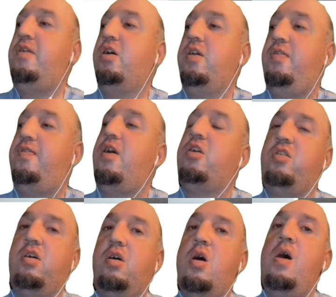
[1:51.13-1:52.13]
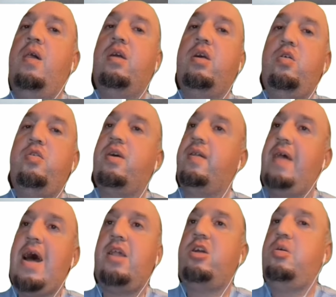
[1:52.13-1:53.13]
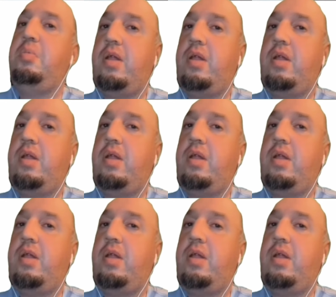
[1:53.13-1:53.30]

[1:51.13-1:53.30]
function call using the attribute.